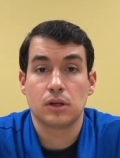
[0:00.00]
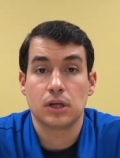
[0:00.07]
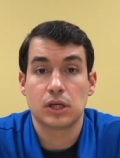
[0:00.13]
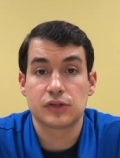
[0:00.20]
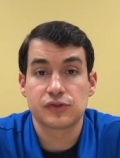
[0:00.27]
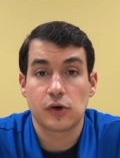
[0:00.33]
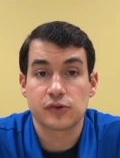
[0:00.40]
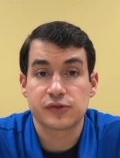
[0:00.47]

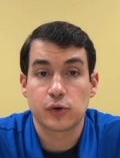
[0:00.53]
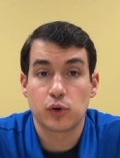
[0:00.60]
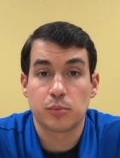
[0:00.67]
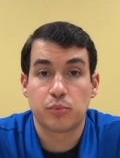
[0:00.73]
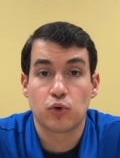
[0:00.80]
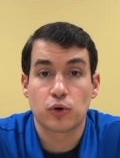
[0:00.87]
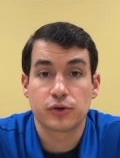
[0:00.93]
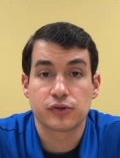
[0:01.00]
It's also
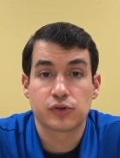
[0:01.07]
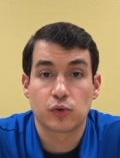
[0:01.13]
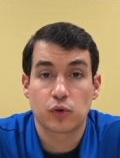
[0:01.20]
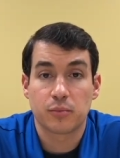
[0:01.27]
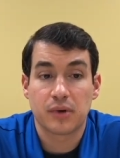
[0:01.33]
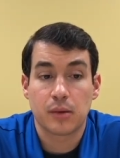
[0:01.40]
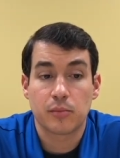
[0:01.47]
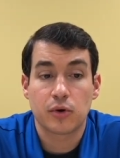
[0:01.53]
important to
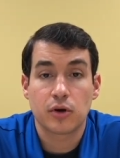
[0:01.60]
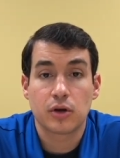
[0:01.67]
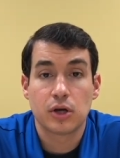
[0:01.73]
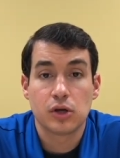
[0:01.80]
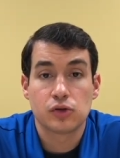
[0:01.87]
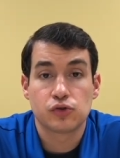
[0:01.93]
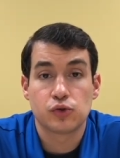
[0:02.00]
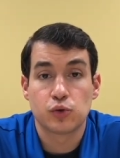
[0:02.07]
remember
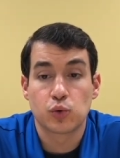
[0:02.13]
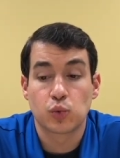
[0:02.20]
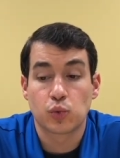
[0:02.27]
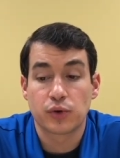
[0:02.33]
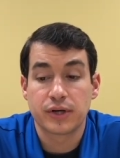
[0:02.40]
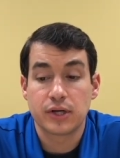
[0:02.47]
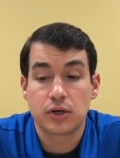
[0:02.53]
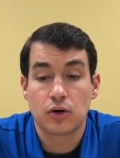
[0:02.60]
to
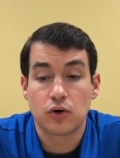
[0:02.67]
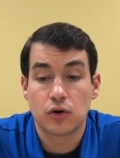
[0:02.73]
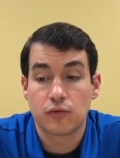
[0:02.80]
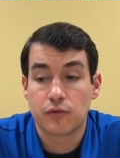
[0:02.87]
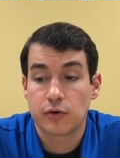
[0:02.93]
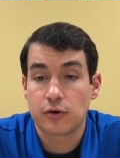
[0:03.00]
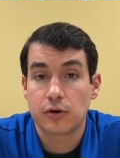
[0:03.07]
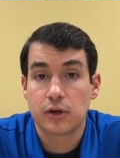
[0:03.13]
read
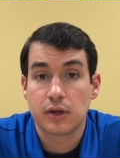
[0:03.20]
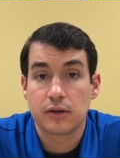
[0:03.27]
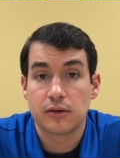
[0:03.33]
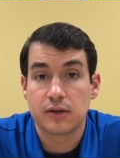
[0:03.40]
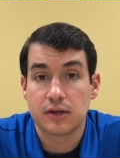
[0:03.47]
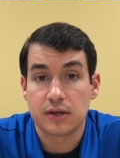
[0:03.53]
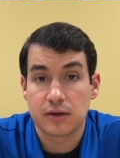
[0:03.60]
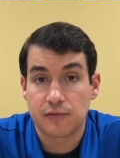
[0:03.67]
over
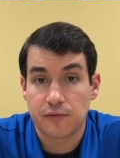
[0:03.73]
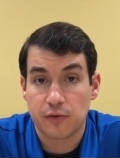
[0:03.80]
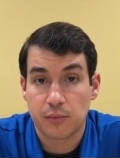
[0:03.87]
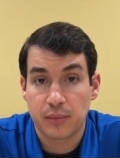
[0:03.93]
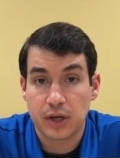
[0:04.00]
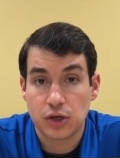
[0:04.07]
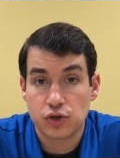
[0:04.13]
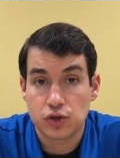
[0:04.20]
the
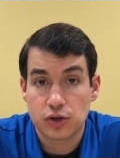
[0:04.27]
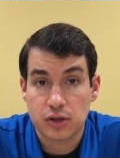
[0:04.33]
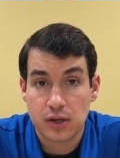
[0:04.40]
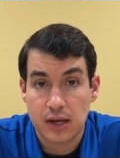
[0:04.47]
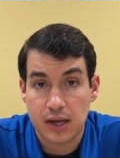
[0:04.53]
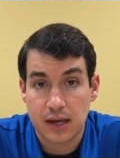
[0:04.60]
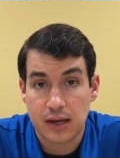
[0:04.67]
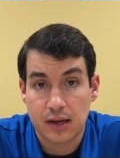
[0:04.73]
information
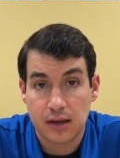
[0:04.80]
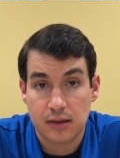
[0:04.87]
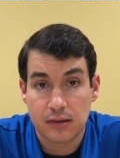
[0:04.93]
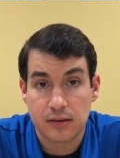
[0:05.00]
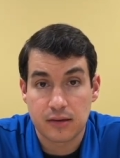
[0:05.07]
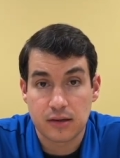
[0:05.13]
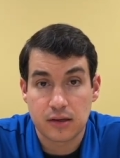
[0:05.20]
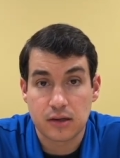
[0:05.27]
and
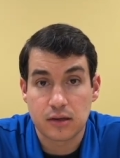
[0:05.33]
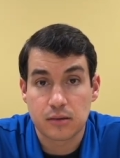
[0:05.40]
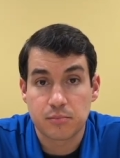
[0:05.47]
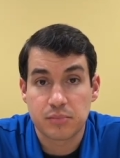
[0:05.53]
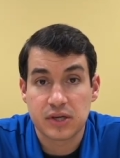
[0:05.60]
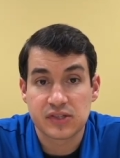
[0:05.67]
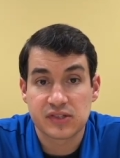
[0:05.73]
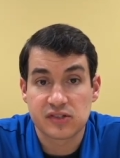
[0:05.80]
the
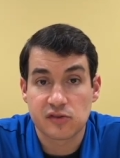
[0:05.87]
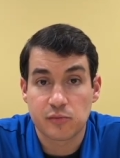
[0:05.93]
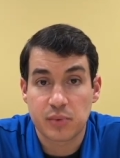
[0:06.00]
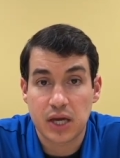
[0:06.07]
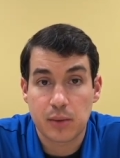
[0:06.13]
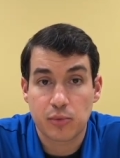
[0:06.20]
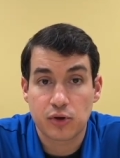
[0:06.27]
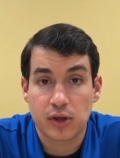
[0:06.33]
pieces of
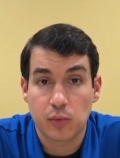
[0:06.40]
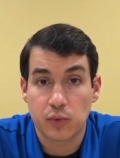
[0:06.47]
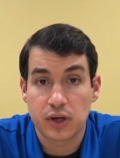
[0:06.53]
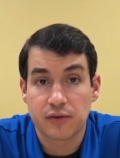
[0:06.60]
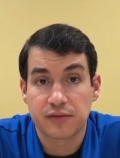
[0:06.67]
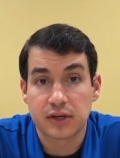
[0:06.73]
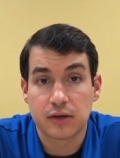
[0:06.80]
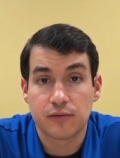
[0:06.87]
paper that we
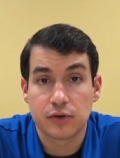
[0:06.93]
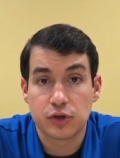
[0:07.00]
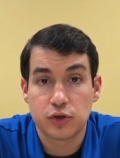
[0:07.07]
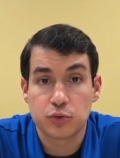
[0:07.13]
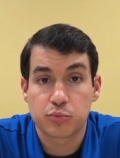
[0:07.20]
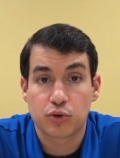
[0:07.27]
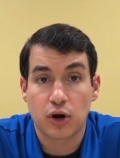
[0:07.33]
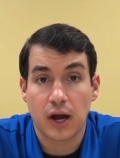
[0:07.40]
have given you
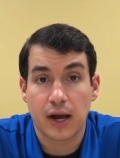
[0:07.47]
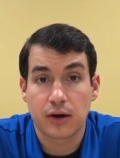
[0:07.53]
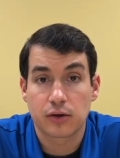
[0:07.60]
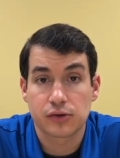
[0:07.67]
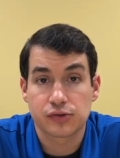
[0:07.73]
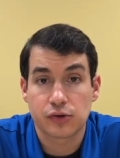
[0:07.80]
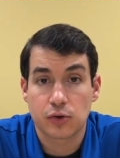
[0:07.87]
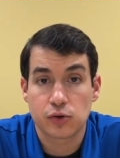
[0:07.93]
prior to
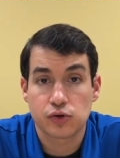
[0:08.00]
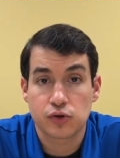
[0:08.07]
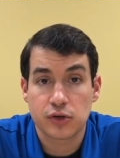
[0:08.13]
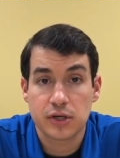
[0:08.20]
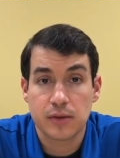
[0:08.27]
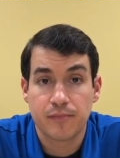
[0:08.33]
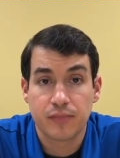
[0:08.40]
surgery.